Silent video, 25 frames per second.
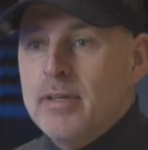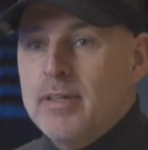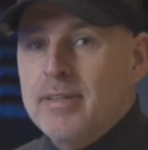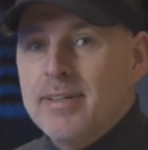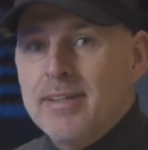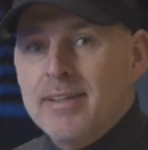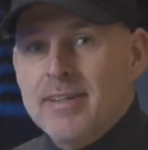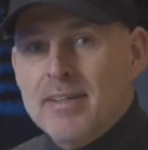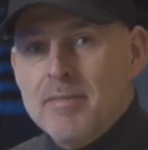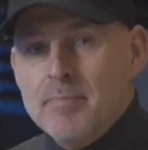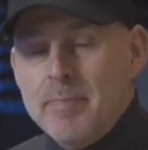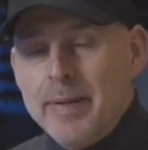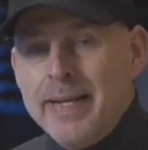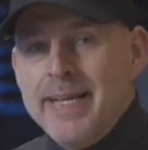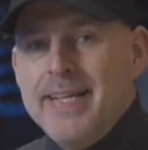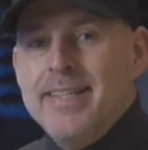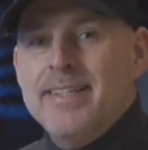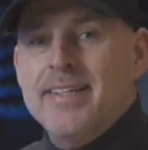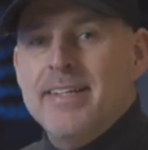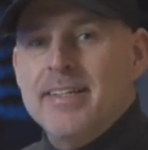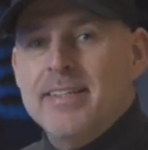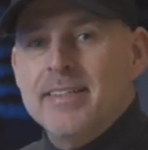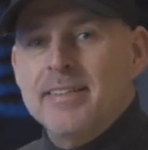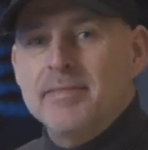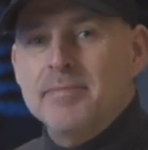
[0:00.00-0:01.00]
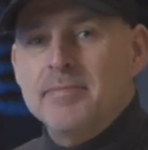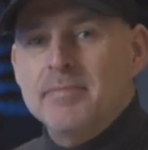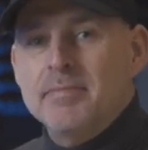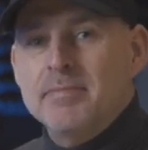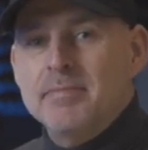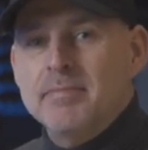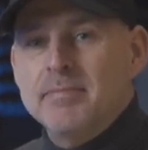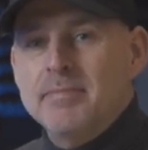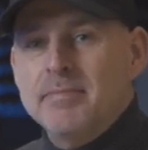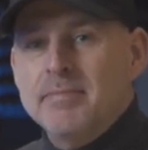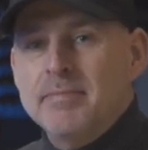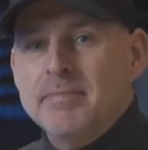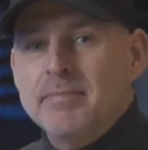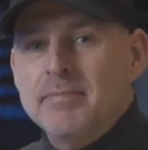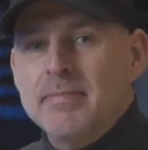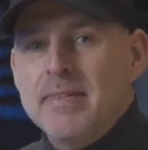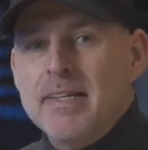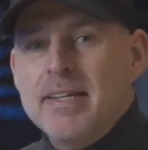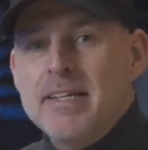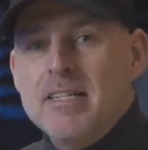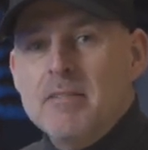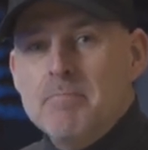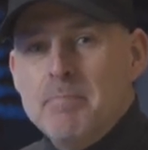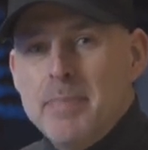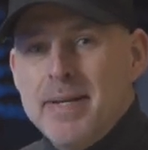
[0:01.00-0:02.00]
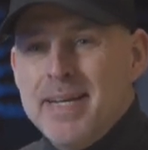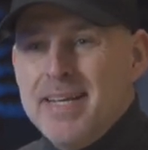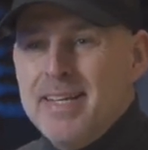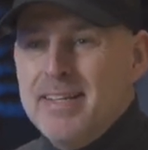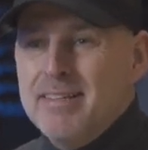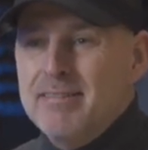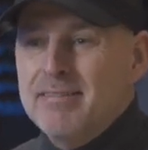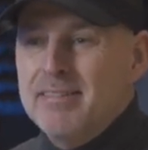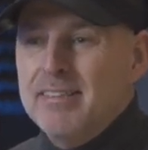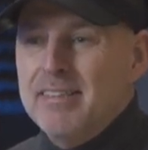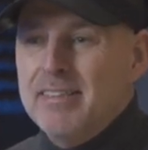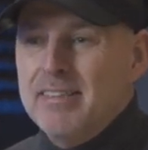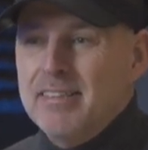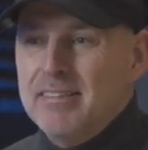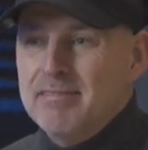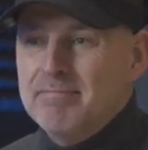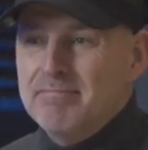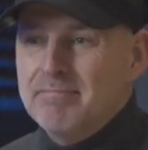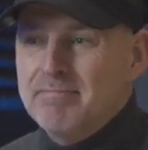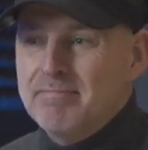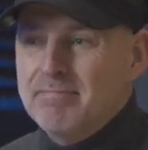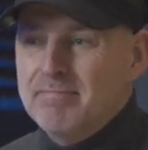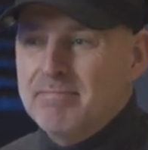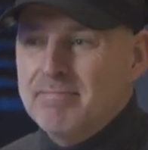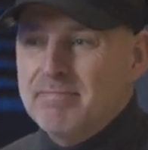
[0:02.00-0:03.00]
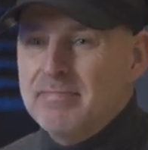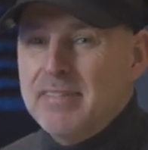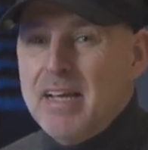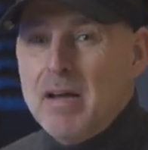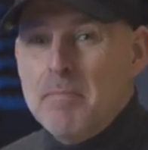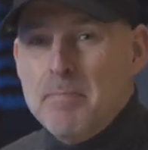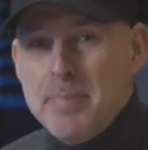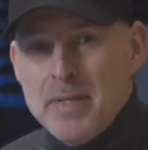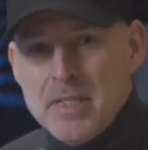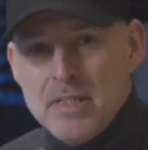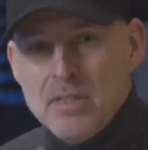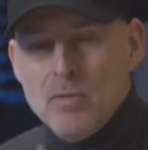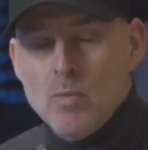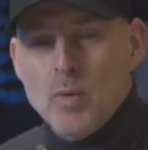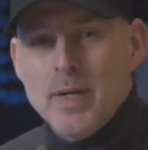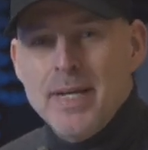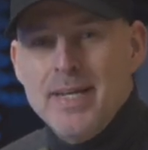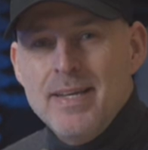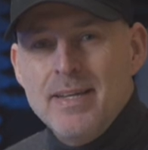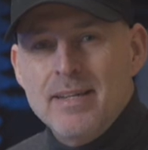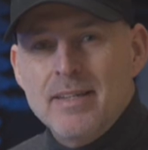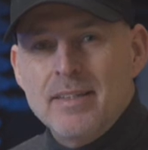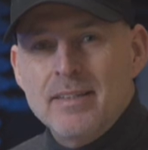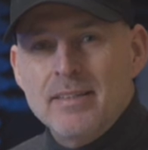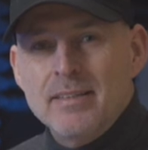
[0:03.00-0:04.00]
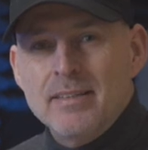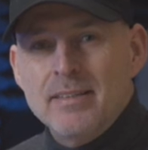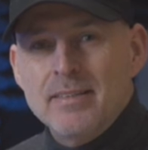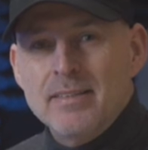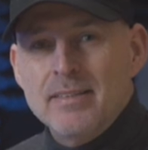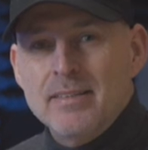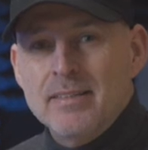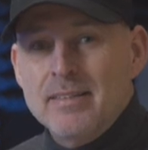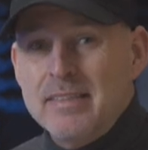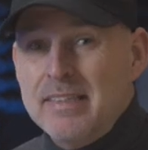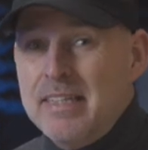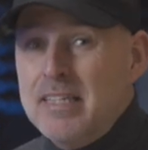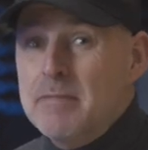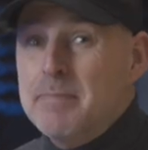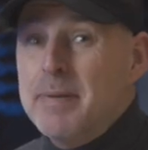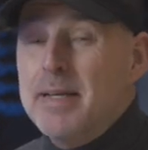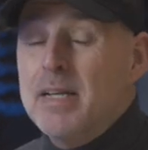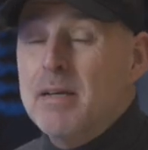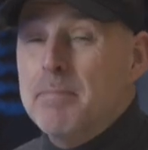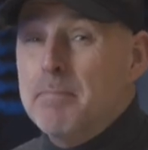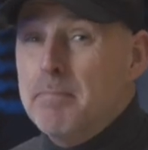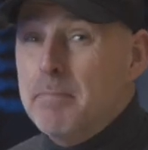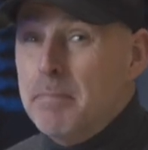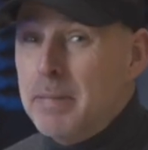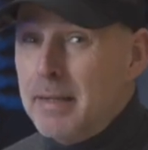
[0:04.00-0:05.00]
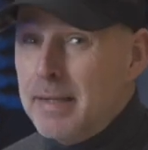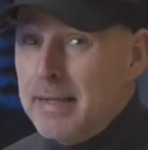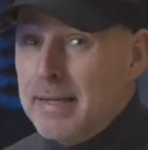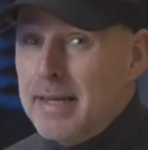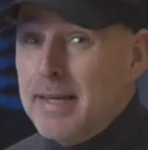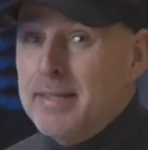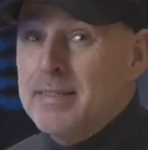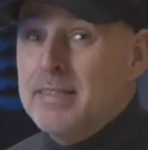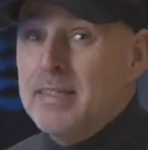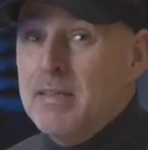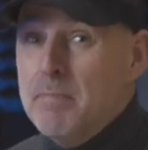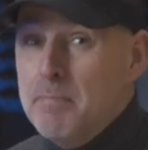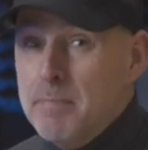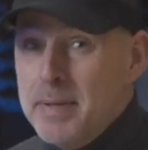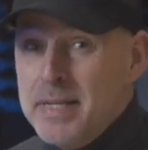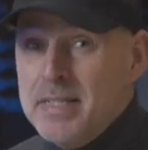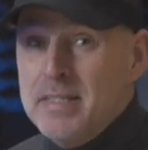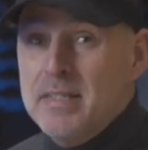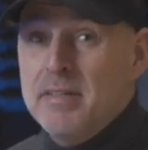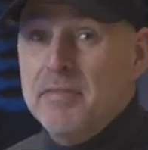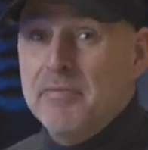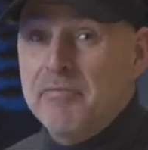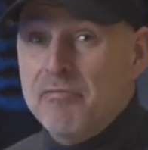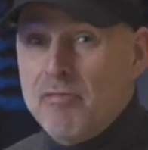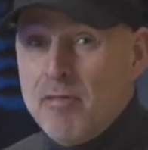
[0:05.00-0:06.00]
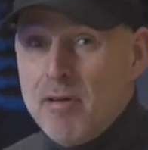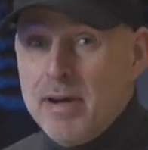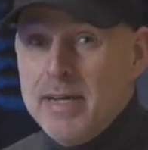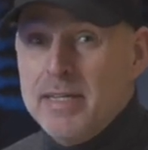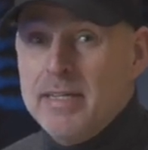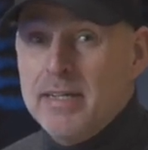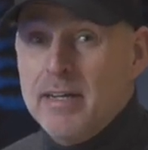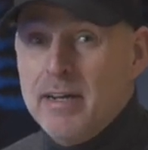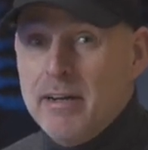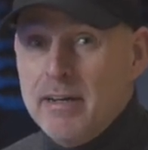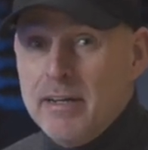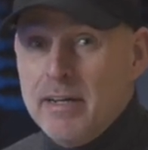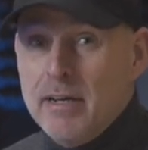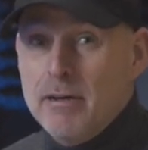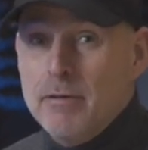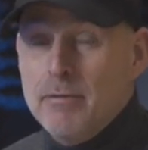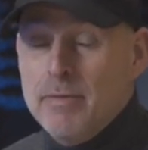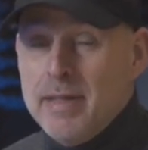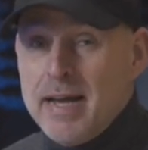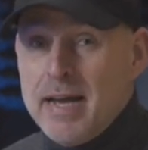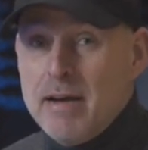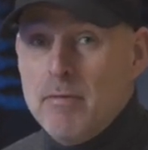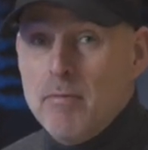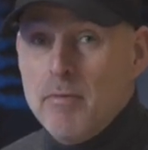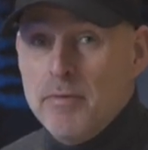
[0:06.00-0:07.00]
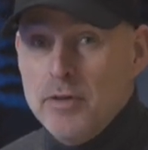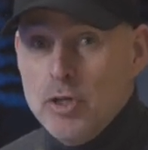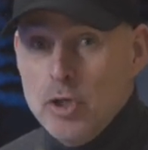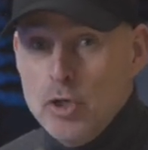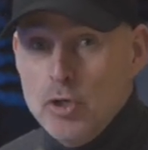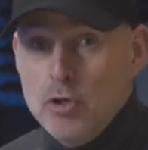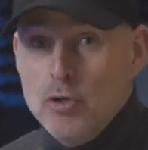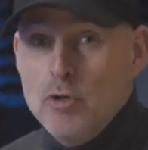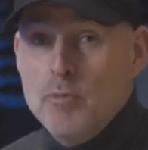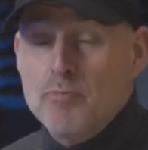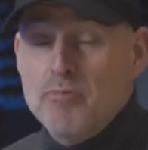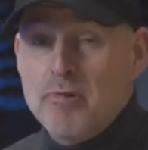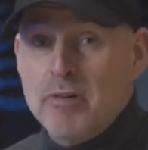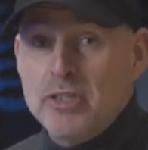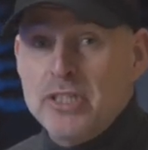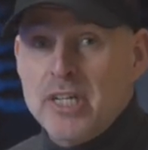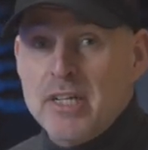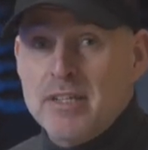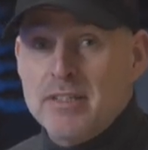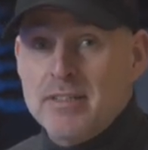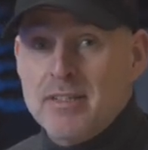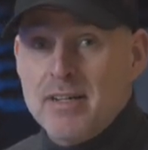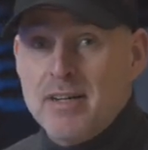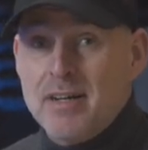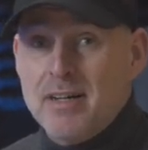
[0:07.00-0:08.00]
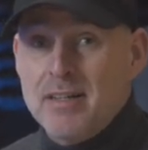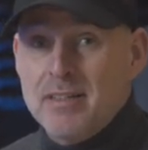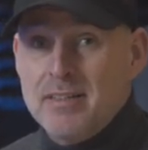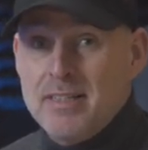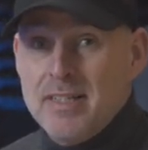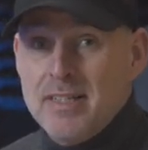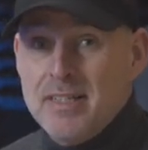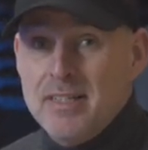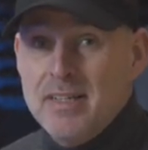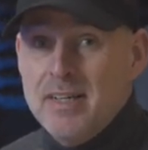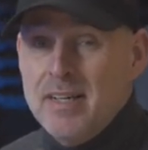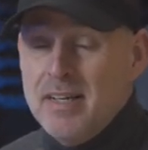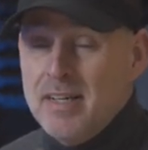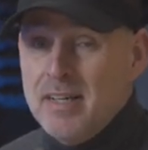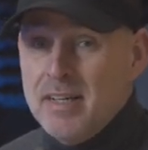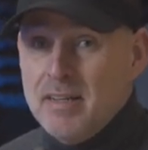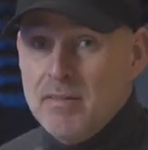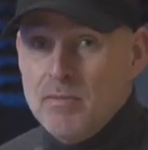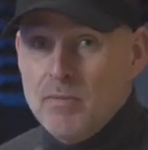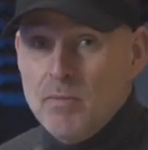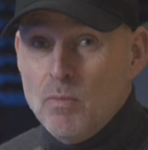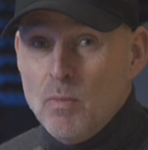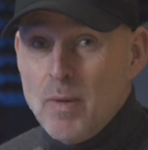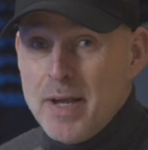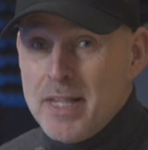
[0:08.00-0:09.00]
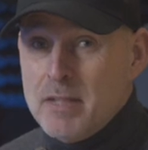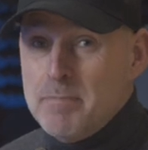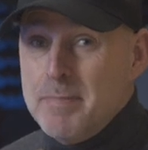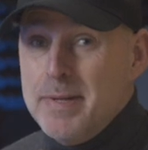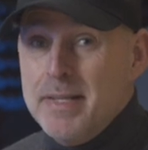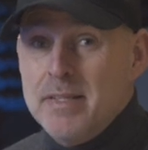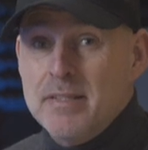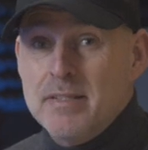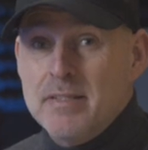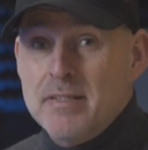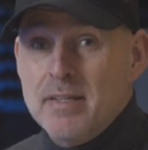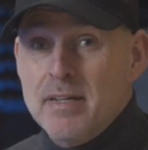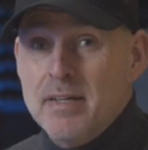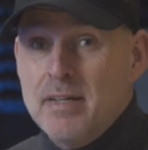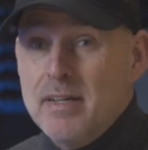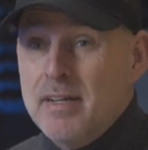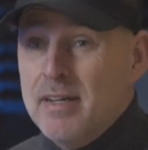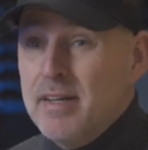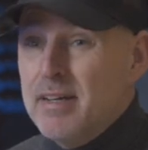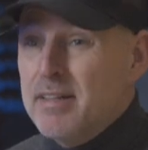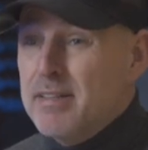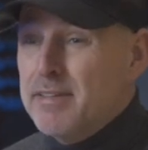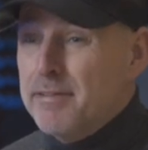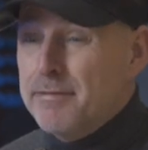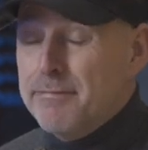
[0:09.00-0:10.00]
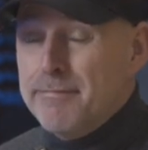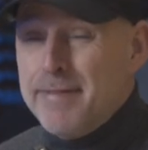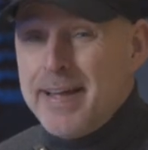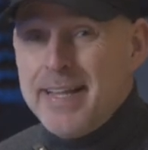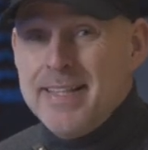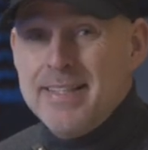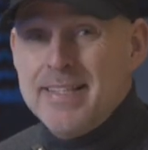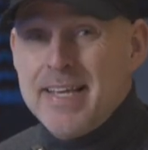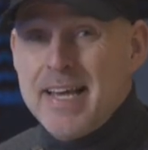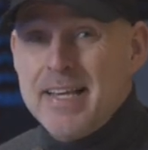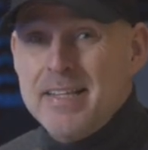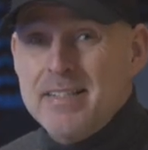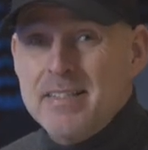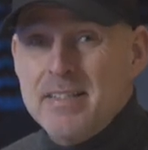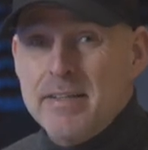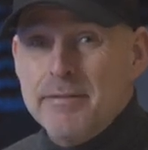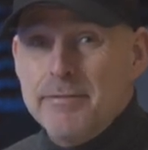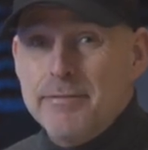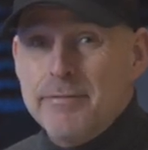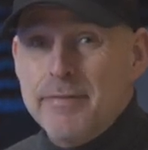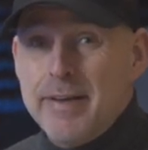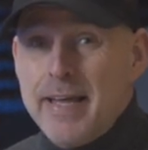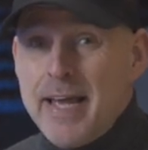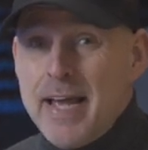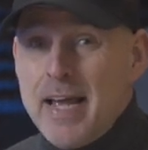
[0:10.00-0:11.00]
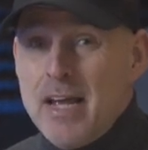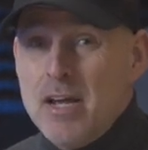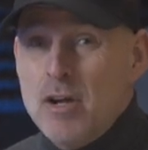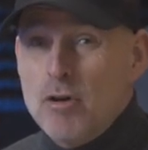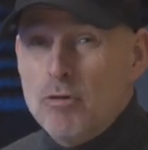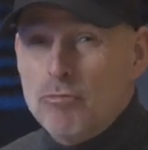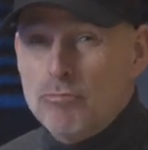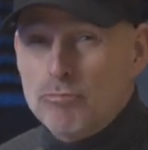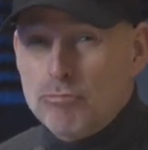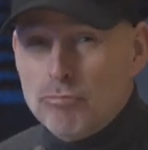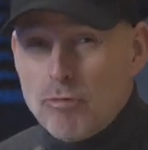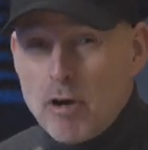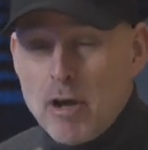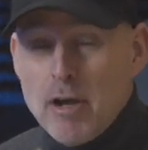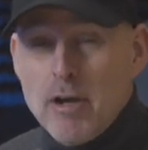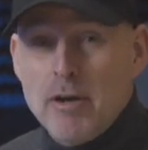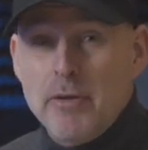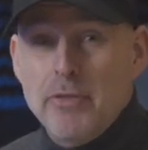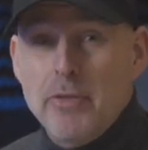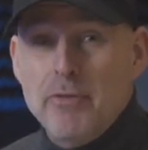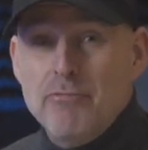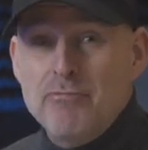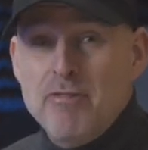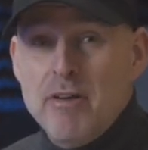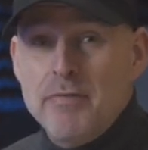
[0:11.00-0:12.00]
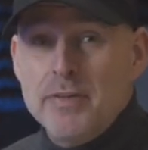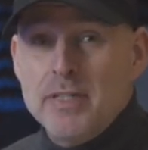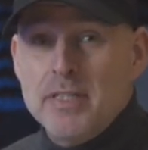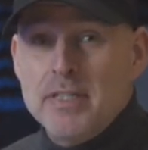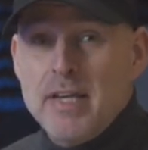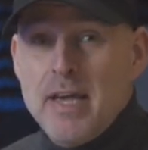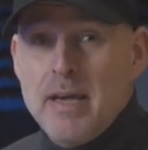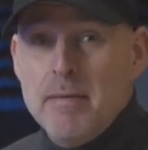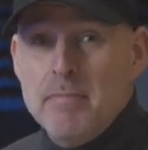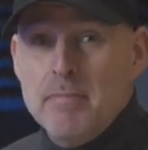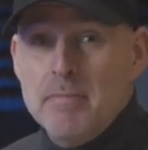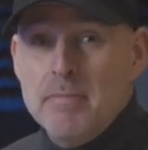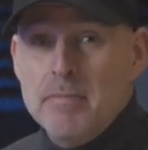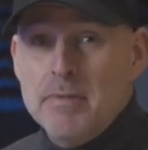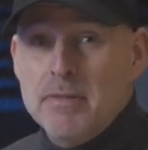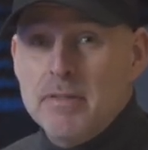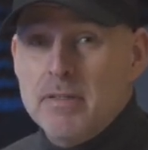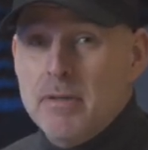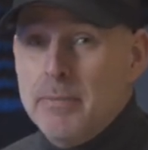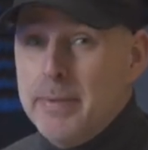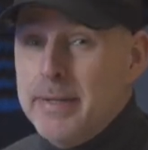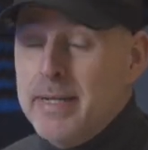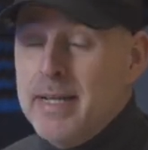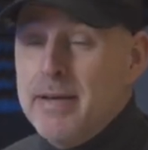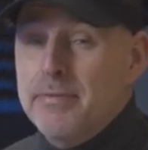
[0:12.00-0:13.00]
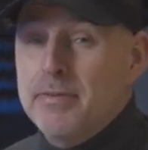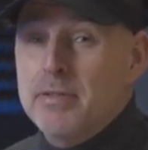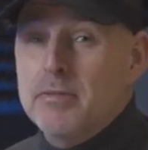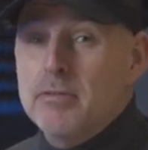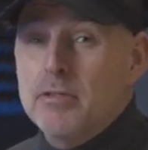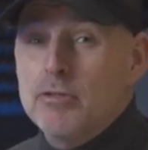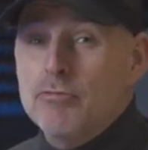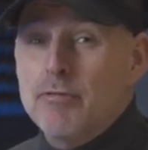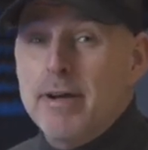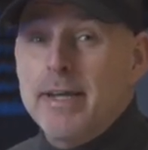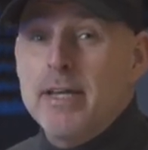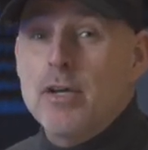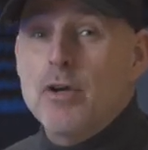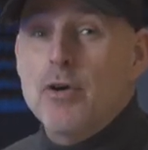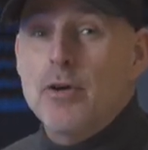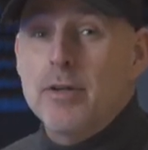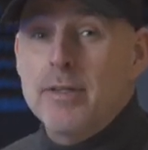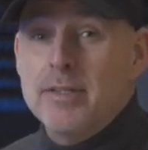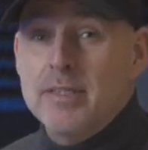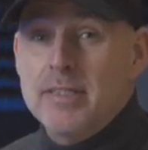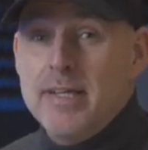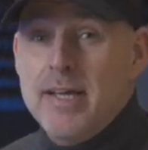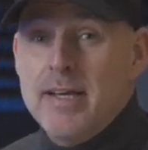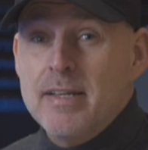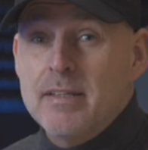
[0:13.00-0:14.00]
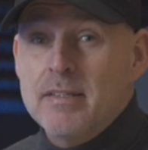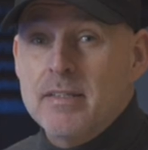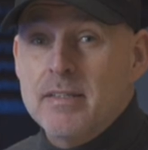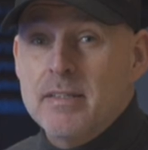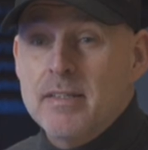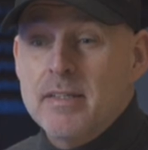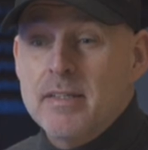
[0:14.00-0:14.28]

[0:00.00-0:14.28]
completed. It's been a busy week. It's been a bloody busy Friday. I know that, with a new project started in Westminster. It's a fantastic flat right on the River Thames. So we're gonna have some great content.